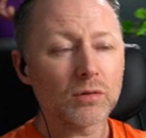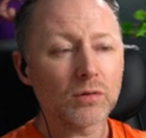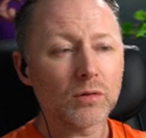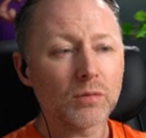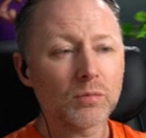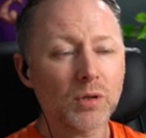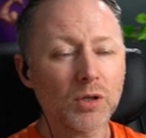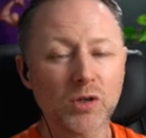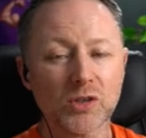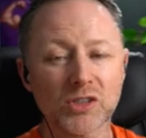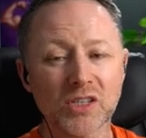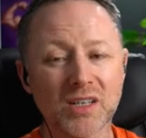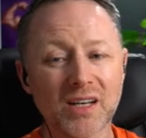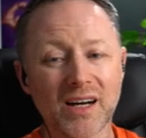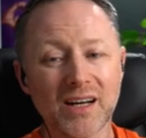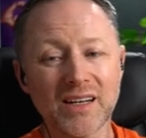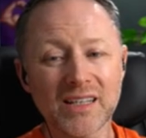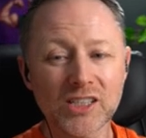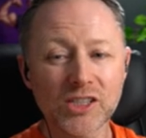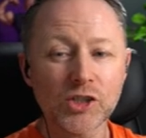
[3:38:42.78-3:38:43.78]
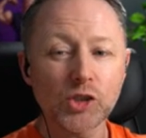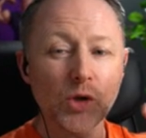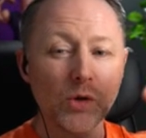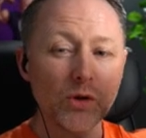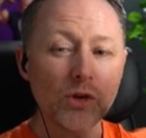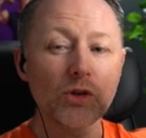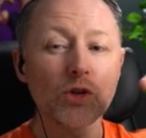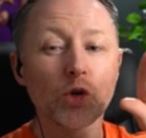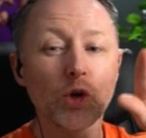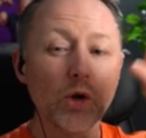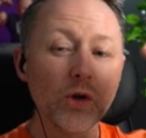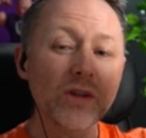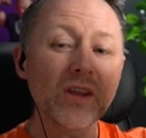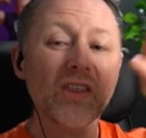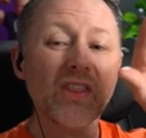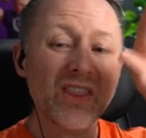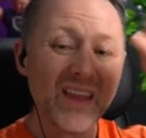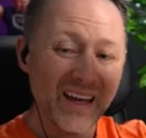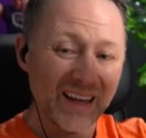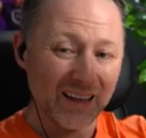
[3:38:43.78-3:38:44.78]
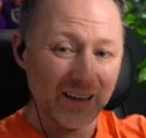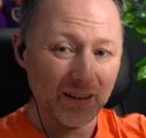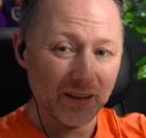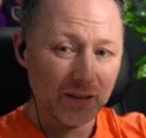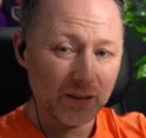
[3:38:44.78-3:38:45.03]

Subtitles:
Because you can't shoot through the thing.